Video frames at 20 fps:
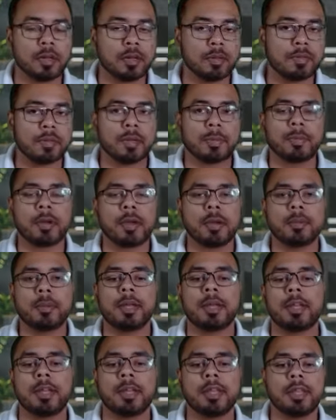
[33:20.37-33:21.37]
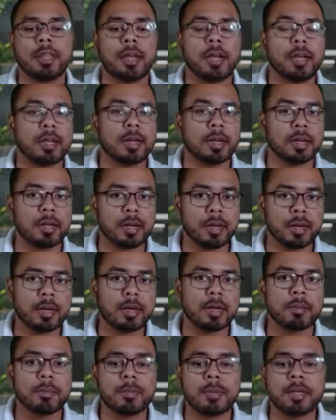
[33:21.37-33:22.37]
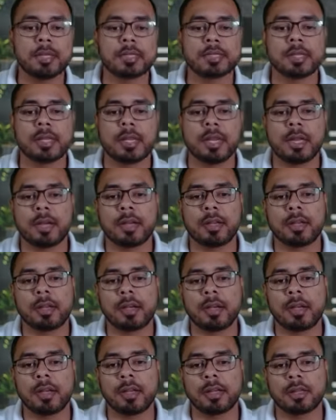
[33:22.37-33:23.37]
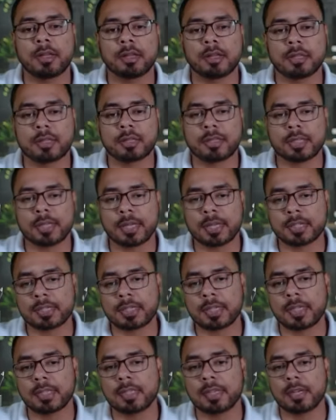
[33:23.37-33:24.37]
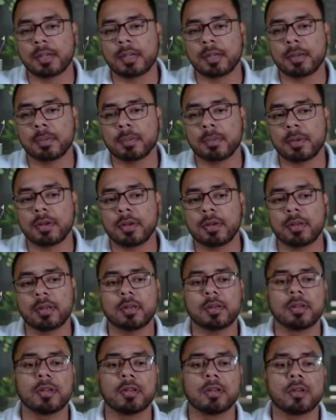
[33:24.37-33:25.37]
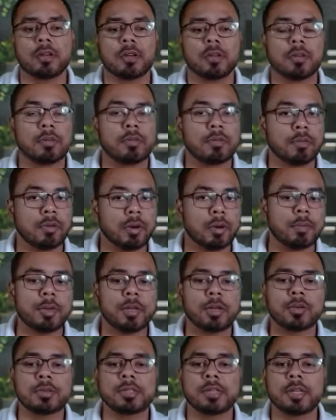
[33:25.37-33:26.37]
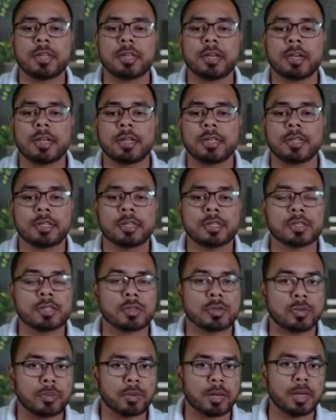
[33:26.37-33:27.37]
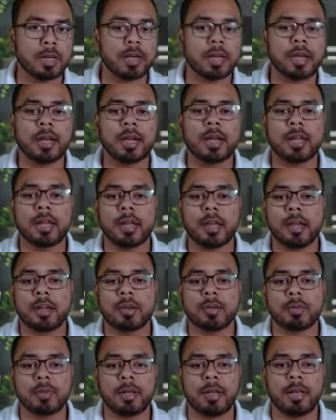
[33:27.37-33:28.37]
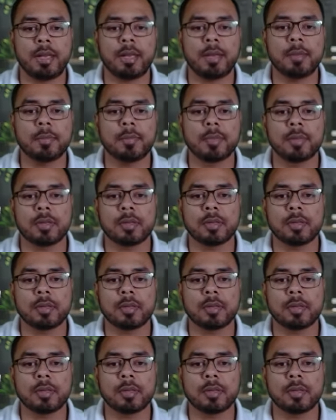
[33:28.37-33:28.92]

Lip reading: If the probability that a randomly selected 6-digit number formed using the digits 1 and 8 only